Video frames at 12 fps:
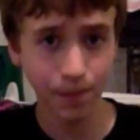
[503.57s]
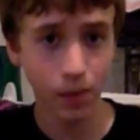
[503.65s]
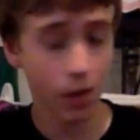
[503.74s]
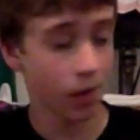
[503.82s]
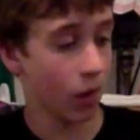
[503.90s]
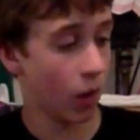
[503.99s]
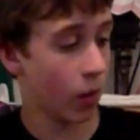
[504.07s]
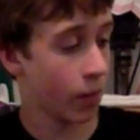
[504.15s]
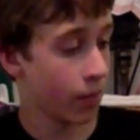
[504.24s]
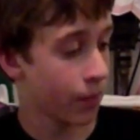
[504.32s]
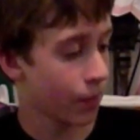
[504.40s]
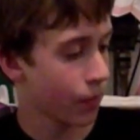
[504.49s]
So
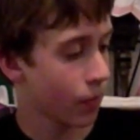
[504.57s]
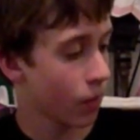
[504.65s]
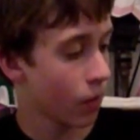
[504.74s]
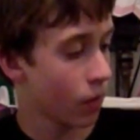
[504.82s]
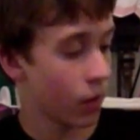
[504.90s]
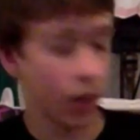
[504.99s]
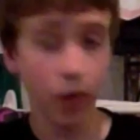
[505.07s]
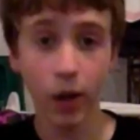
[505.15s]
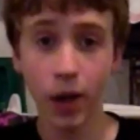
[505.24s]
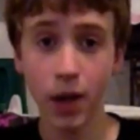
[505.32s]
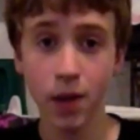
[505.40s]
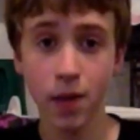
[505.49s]
I'm gonna go
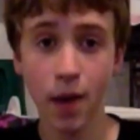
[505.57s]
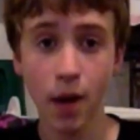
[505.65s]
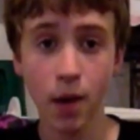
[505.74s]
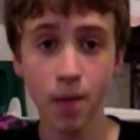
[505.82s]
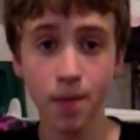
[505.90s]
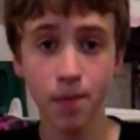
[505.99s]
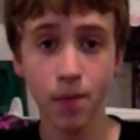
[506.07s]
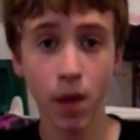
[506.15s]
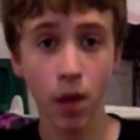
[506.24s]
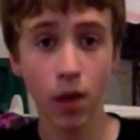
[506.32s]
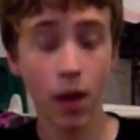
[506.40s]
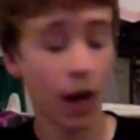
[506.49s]
ahead and hit that up,
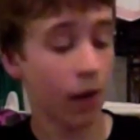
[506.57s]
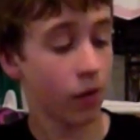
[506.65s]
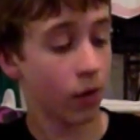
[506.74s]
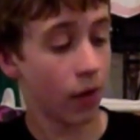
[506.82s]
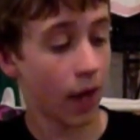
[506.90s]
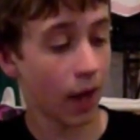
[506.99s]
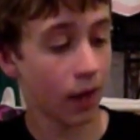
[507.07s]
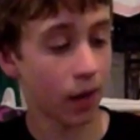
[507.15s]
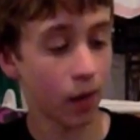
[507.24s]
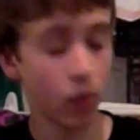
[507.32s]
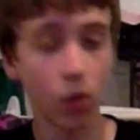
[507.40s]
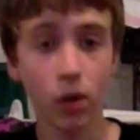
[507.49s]
and then after
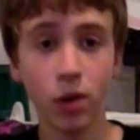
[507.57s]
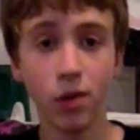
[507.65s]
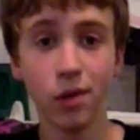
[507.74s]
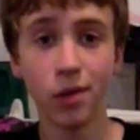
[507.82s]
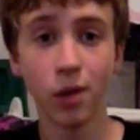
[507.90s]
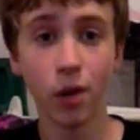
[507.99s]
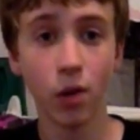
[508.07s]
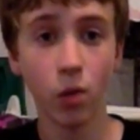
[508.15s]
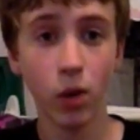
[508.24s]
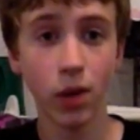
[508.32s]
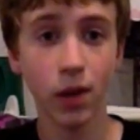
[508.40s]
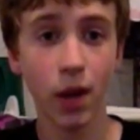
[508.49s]
that, I'm going to
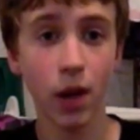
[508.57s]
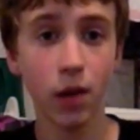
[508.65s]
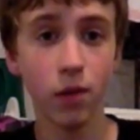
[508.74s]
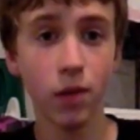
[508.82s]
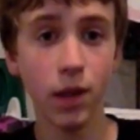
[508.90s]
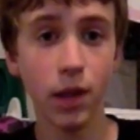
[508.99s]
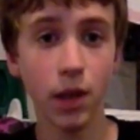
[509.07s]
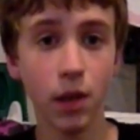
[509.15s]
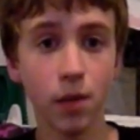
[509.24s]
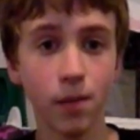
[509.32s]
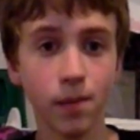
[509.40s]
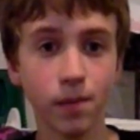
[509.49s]
start with kind of
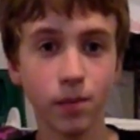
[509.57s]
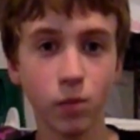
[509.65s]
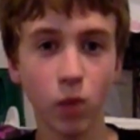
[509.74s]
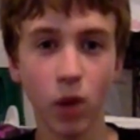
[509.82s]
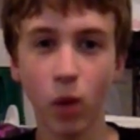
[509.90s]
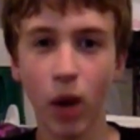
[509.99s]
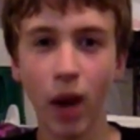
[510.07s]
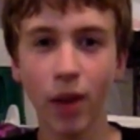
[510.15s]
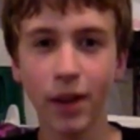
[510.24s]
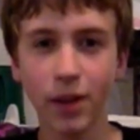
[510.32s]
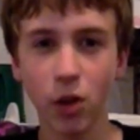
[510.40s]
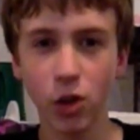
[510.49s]
the what I
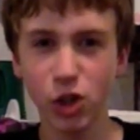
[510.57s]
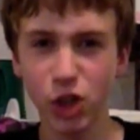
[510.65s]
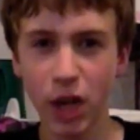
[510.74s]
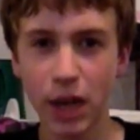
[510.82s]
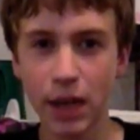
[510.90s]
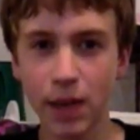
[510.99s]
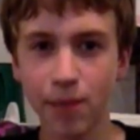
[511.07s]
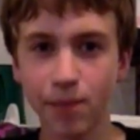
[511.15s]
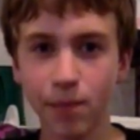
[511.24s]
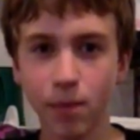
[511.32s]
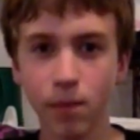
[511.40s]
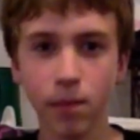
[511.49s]
like to call
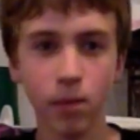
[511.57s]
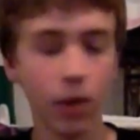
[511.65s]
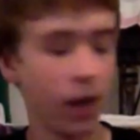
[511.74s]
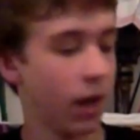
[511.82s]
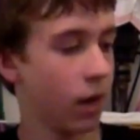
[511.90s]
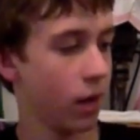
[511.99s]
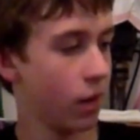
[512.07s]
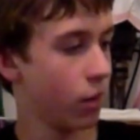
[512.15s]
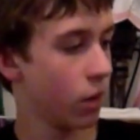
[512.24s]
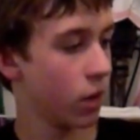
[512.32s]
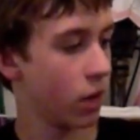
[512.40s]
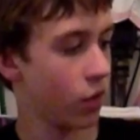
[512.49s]
shading, but
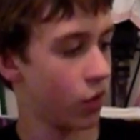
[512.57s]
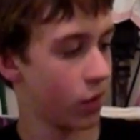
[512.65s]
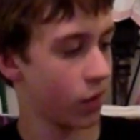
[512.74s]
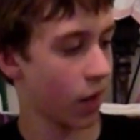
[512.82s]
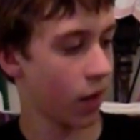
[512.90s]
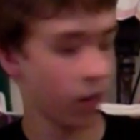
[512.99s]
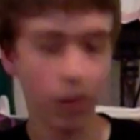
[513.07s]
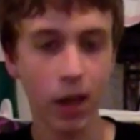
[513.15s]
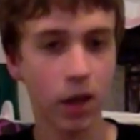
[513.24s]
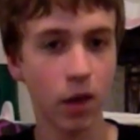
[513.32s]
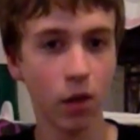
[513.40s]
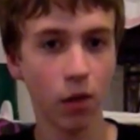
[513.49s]
it's really just kind of
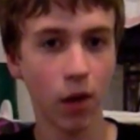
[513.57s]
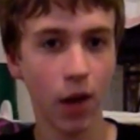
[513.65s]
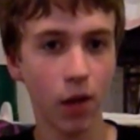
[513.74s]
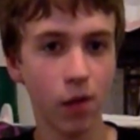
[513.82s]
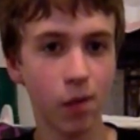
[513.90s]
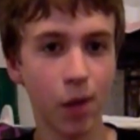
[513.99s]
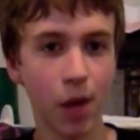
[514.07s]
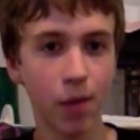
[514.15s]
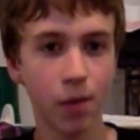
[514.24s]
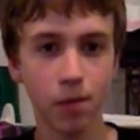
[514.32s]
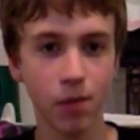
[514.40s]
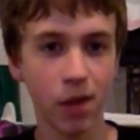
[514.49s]
making your edges
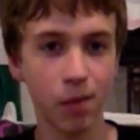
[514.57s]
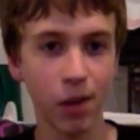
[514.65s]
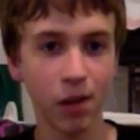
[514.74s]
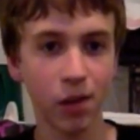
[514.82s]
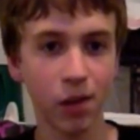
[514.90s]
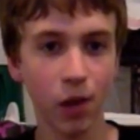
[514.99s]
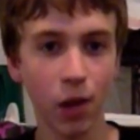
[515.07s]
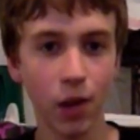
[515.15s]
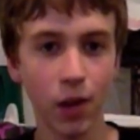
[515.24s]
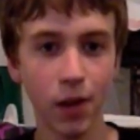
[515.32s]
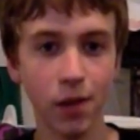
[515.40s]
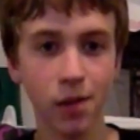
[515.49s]
pop. That's basically all
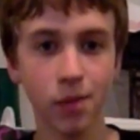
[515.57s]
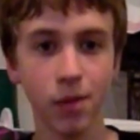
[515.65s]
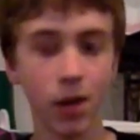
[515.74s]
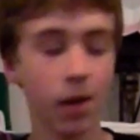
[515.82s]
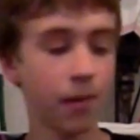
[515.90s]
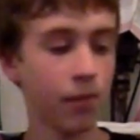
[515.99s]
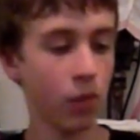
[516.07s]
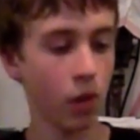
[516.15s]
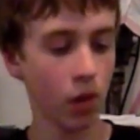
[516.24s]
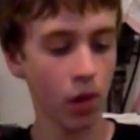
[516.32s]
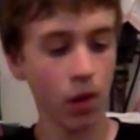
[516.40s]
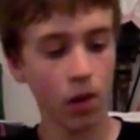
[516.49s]
it is, okay?
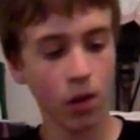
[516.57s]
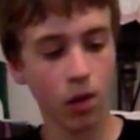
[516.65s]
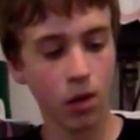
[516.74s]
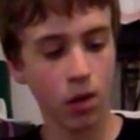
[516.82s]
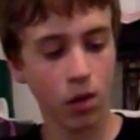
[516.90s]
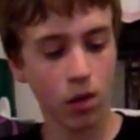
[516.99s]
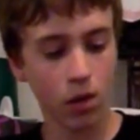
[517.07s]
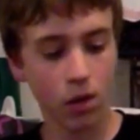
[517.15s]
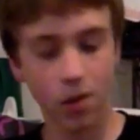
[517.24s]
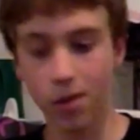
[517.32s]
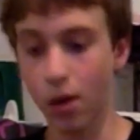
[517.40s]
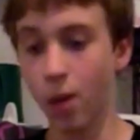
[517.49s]

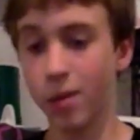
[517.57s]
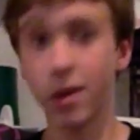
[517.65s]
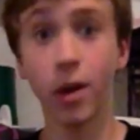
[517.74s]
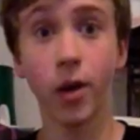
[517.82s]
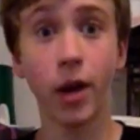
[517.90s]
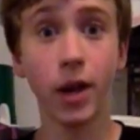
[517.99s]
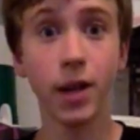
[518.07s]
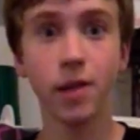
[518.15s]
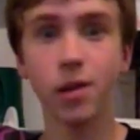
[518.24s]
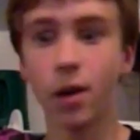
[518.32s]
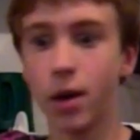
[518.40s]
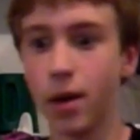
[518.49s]
So I'm just gonna go ahead and get
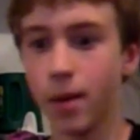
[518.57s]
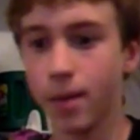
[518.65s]
started.